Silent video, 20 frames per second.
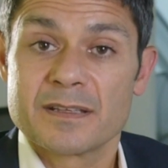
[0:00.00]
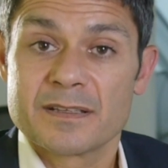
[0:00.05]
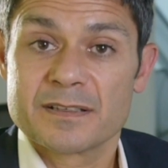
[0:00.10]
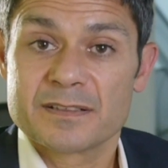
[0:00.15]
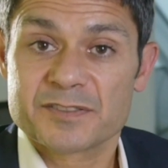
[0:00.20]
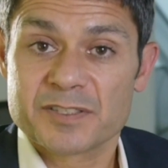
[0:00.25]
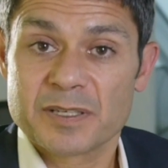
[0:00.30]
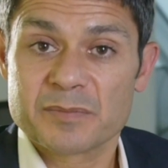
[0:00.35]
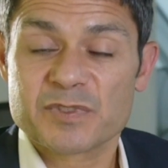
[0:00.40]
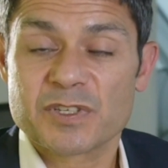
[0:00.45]

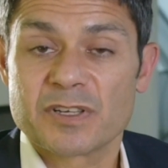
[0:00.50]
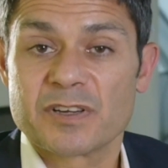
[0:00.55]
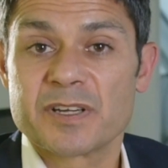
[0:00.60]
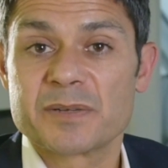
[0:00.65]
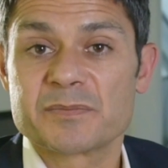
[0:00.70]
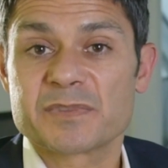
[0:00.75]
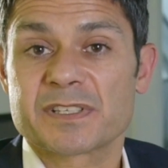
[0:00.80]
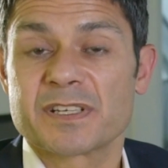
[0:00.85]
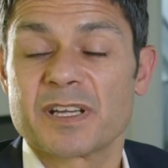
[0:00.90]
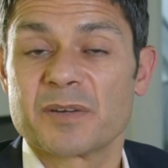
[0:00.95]

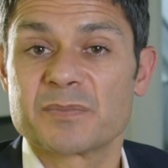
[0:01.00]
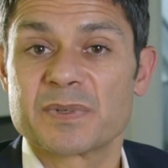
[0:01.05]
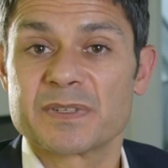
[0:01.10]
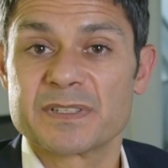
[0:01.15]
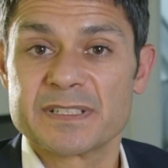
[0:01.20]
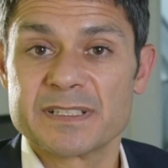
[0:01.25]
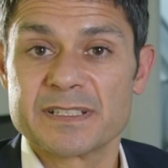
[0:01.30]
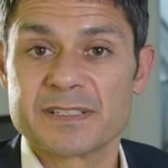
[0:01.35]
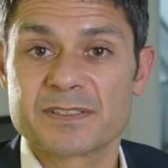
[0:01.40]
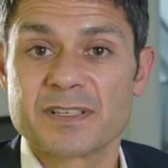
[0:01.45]
Sometimes
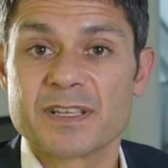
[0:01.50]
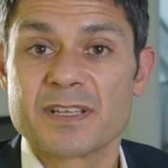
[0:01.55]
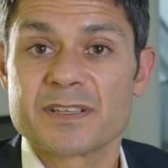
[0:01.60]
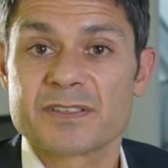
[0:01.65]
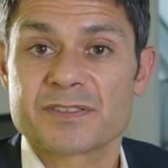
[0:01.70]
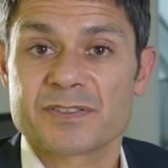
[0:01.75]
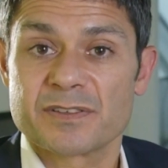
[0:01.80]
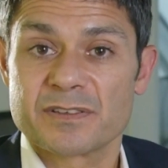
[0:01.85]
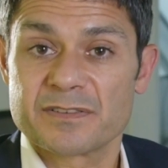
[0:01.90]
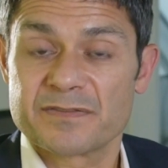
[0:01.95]
companies
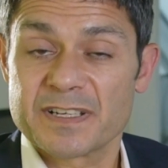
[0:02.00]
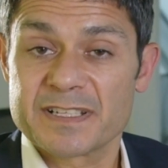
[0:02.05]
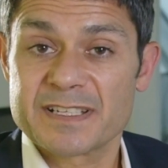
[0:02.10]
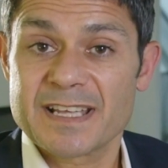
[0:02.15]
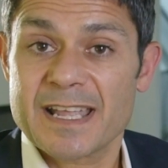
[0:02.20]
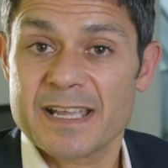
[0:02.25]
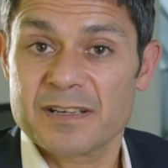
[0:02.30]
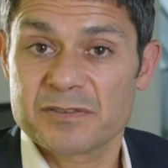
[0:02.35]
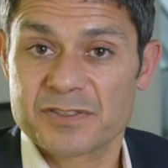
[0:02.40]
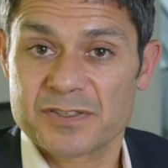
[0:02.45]
survey
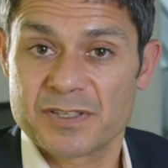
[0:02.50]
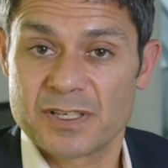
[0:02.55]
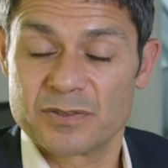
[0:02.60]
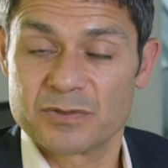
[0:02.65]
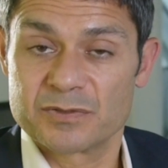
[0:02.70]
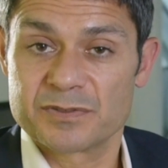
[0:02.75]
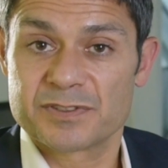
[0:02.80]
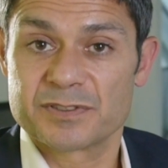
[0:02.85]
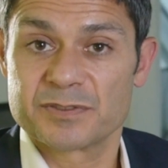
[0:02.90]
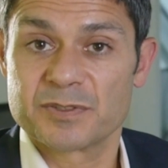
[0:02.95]

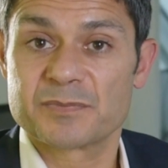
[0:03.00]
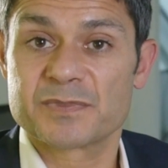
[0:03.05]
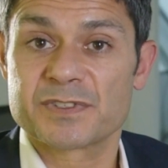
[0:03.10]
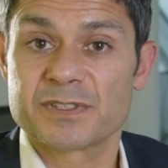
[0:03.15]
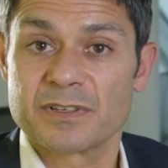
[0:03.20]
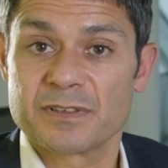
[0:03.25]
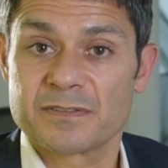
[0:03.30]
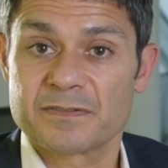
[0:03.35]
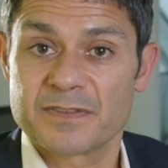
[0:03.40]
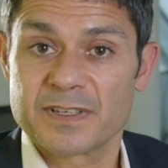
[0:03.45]
households and
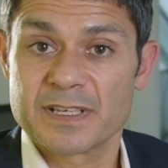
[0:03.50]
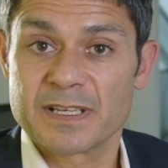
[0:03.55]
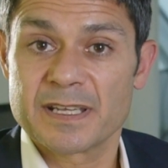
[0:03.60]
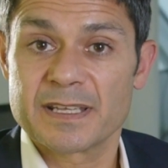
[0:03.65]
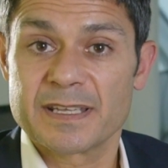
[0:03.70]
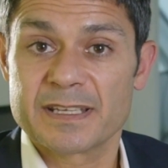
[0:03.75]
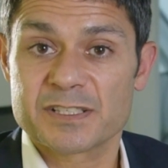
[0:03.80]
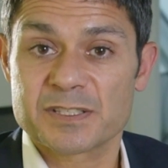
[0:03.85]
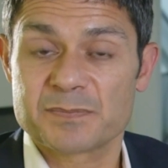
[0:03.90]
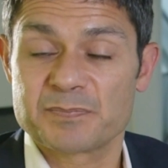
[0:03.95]
observe their
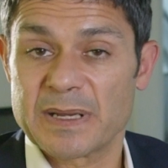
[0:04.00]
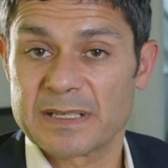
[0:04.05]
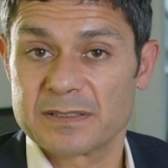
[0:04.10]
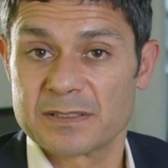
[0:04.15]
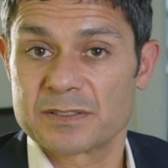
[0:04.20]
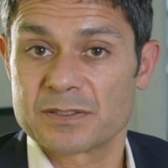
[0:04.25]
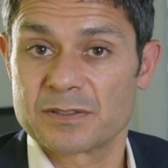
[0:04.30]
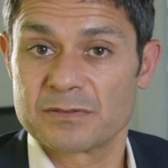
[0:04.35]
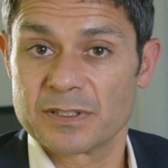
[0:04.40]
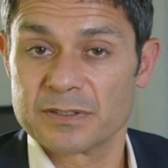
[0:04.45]

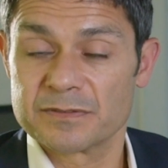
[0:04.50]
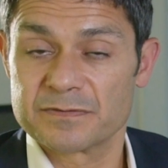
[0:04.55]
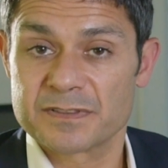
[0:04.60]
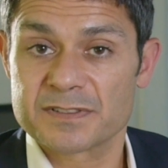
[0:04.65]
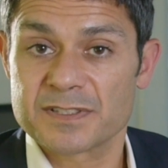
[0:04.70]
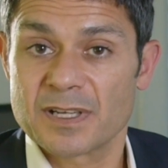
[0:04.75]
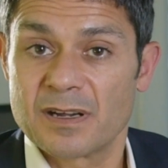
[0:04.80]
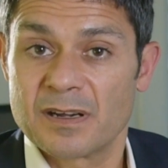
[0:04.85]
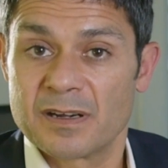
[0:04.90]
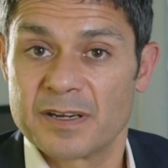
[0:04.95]
expenditure over
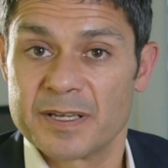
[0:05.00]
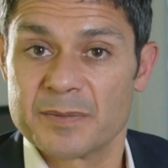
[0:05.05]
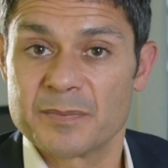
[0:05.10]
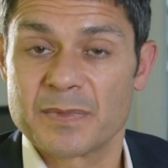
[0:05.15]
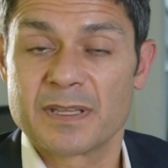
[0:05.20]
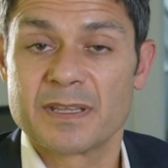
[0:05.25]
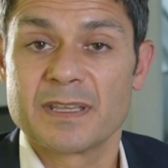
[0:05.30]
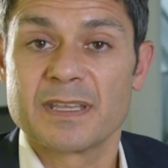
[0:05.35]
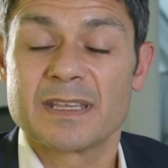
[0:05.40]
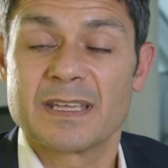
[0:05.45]
time,
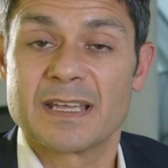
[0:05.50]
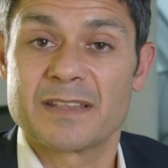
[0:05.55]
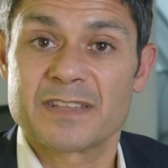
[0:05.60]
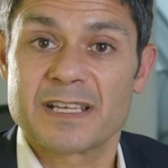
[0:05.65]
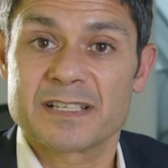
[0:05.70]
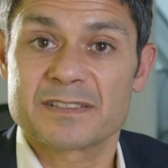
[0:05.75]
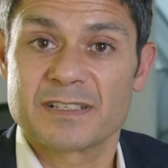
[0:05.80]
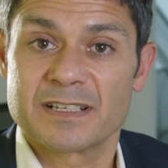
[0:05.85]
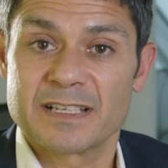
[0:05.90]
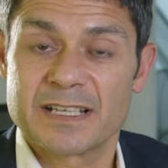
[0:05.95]
and
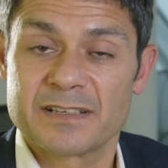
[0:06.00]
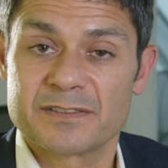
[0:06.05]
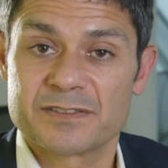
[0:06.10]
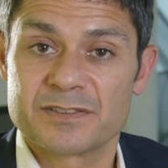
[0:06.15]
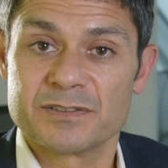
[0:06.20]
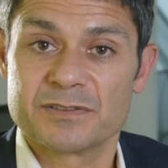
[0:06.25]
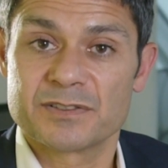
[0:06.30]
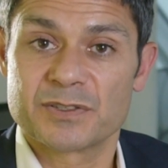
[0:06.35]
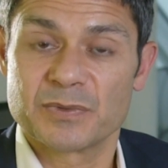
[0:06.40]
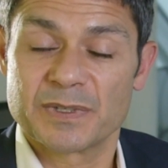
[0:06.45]
that allows
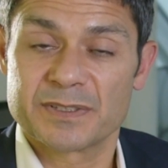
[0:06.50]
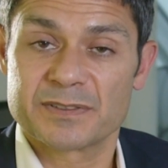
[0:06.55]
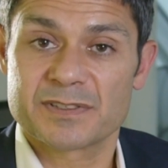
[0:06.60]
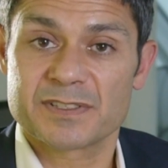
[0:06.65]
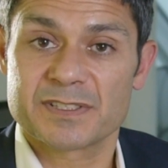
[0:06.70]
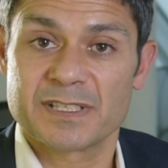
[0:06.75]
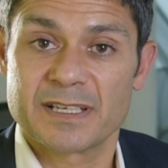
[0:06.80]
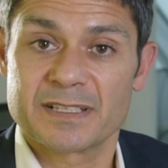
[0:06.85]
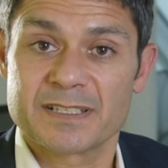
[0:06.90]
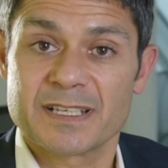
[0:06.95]
you to
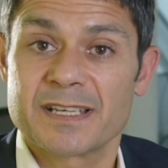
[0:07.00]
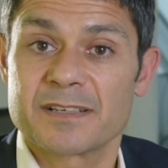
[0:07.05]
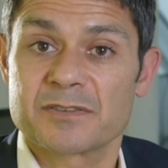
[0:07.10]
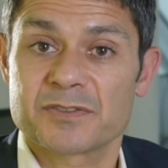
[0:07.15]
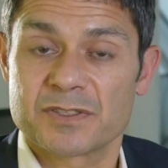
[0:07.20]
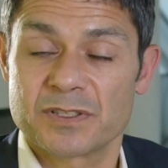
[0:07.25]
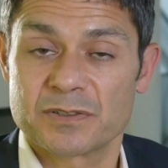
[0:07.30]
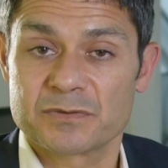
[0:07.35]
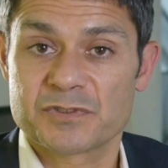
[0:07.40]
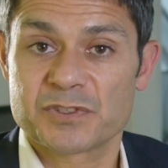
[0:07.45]
understand
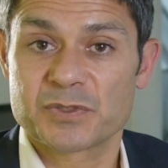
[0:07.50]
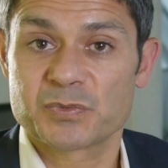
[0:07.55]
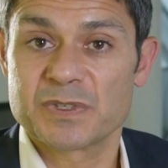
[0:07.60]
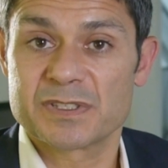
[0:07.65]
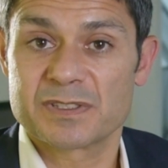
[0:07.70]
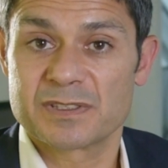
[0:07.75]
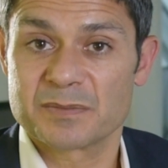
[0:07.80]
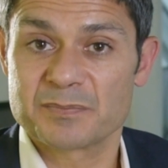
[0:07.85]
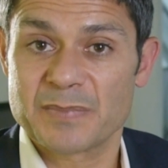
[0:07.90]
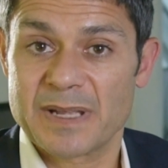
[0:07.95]
household
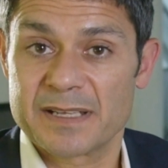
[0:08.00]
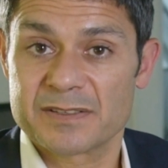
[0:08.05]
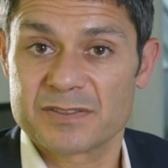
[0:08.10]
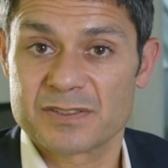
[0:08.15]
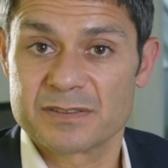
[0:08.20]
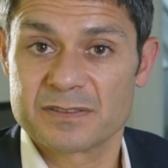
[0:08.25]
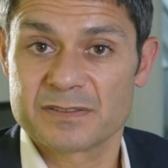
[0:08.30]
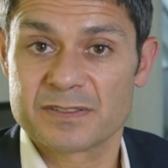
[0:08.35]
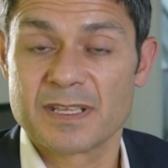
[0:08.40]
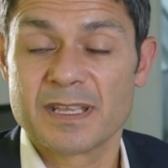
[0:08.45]
switching
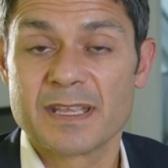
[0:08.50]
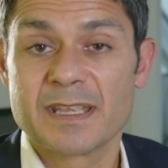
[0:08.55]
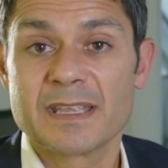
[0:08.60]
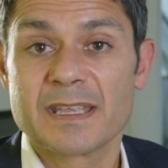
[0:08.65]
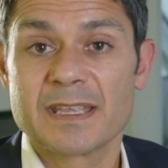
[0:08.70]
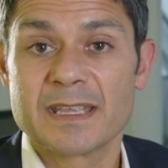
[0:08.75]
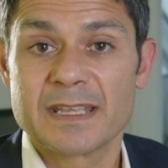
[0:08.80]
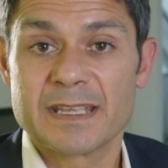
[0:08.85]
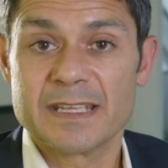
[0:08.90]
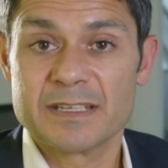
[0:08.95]
patterns
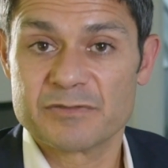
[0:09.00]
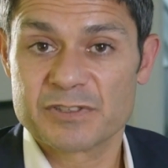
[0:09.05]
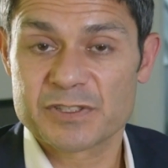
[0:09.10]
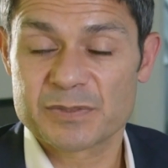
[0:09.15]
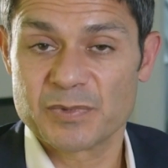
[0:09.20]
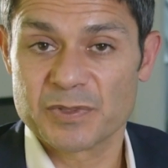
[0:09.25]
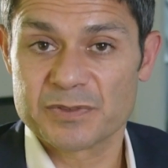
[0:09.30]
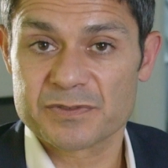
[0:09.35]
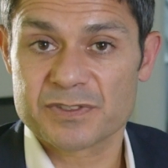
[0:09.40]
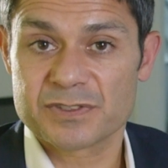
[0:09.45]
in
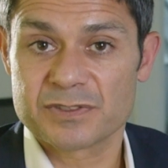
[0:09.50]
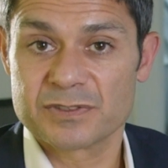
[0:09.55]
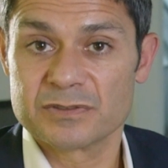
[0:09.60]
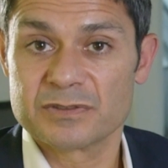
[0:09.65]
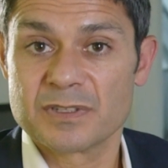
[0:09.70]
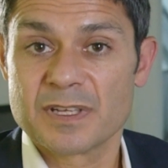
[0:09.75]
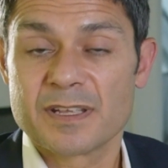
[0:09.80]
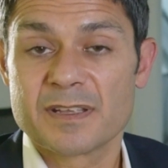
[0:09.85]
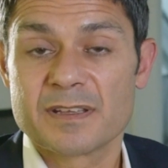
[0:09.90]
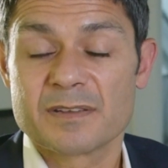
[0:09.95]
response to
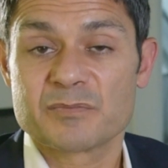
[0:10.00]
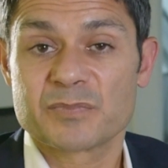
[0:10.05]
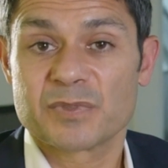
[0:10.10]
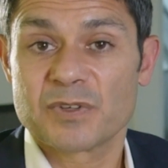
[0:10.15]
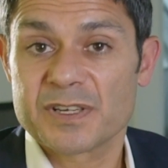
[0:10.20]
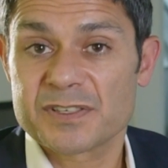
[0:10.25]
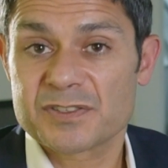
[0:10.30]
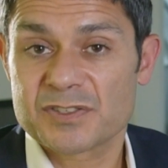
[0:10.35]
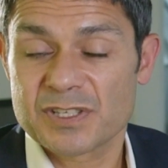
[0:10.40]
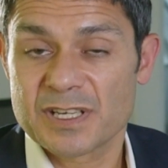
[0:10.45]

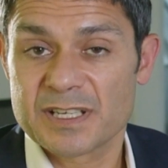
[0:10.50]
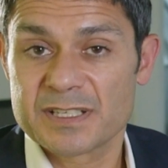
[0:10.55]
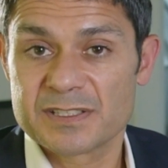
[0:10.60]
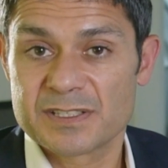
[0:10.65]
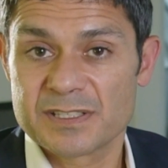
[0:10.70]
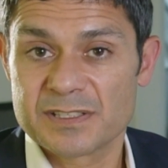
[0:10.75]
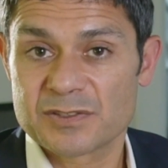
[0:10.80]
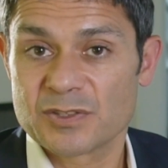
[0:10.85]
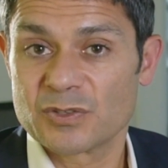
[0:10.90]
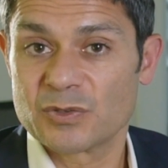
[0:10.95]
price
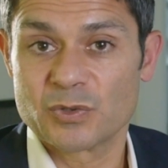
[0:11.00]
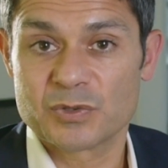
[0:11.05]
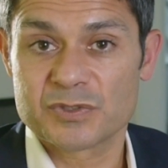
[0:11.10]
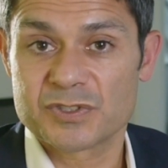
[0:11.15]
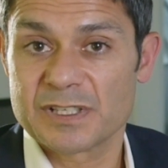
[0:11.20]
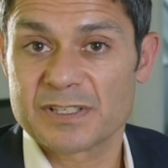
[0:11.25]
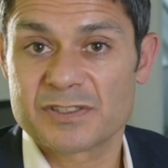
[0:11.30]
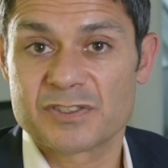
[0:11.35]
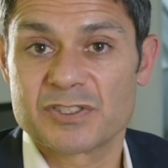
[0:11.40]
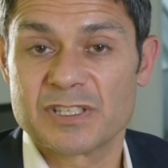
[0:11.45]
changes or
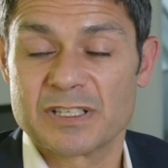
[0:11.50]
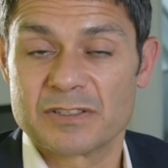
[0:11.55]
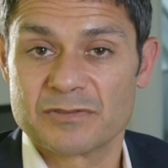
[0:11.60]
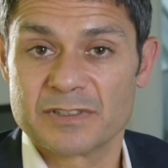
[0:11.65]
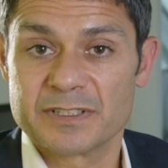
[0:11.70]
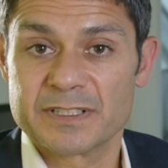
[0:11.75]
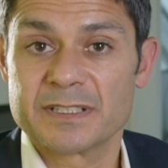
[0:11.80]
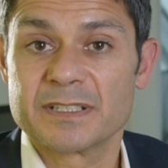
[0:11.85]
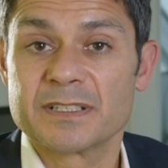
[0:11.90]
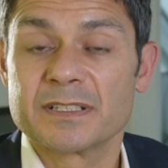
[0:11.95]
just
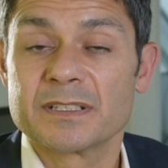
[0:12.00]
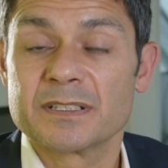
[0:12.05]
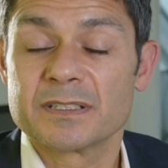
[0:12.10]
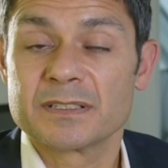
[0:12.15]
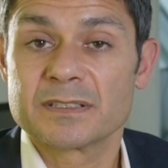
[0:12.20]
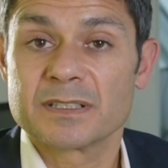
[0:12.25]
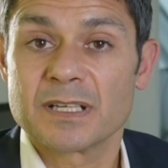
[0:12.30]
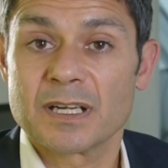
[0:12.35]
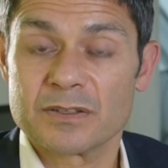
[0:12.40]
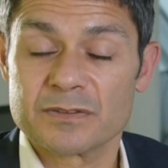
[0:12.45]
generally
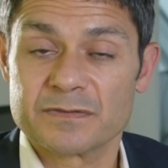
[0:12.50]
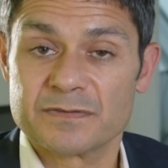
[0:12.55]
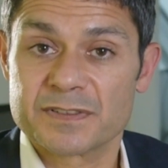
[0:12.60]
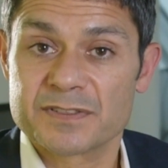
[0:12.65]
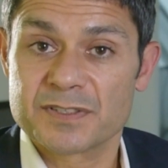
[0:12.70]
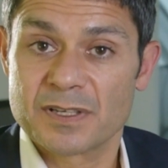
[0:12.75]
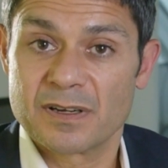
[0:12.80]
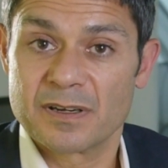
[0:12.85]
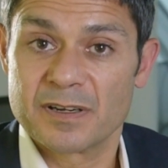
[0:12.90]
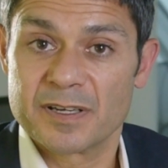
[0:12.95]
over
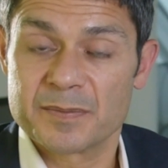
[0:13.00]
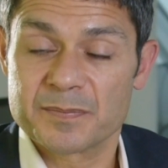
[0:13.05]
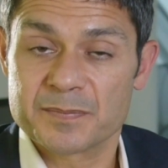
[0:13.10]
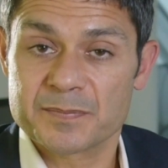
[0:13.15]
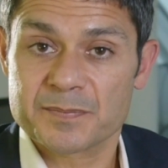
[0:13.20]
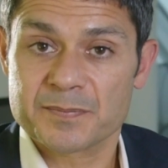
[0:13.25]
time.